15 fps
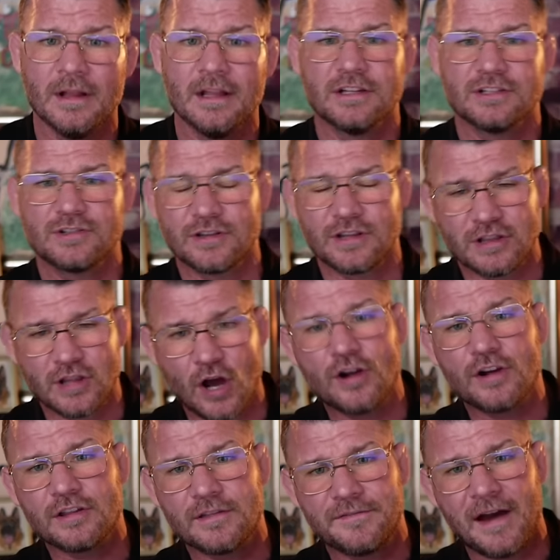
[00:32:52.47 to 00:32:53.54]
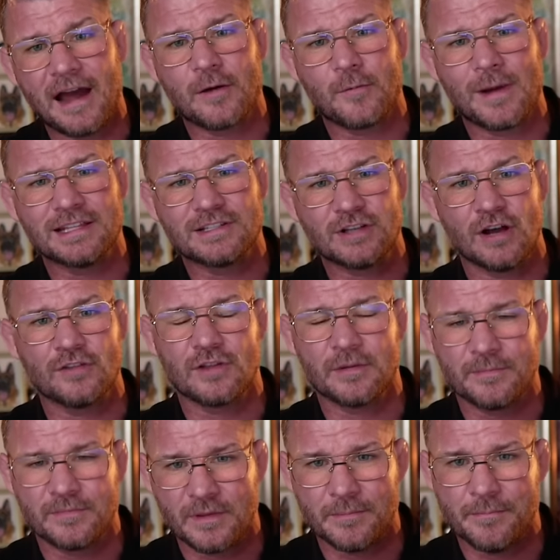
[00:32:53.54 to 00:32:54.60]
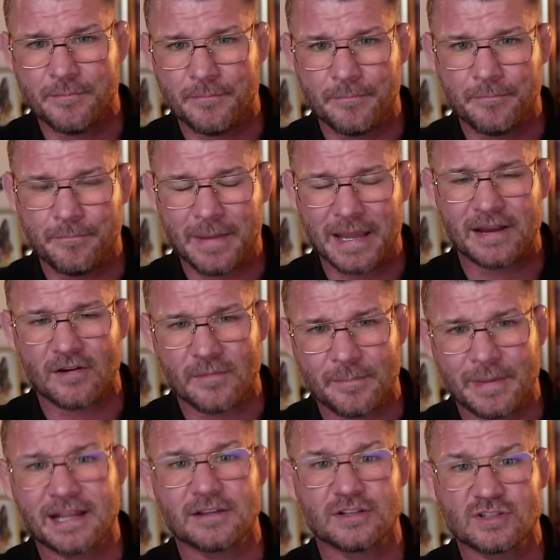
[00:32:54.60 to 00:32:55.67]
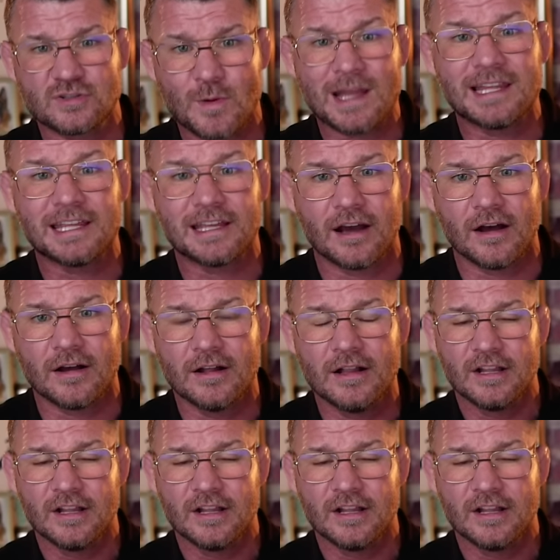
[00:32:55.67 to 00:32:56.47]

So the longer the fight went on, the, the bigger and bigger the swelling got.